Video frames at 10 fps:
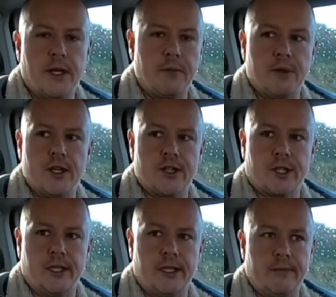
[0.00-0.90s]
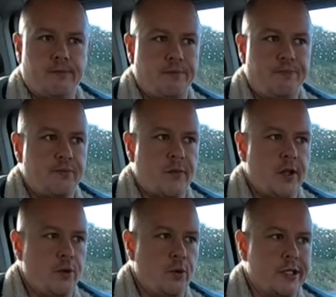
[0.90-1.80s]
me basically,
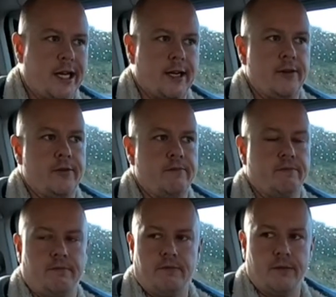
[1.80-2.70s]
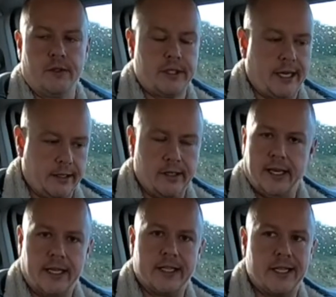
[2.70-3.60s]
you know, tackling
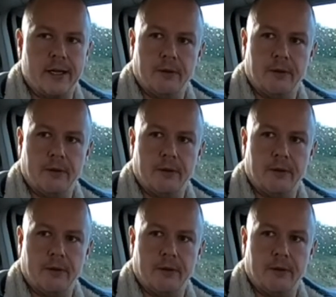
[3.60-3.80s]
like a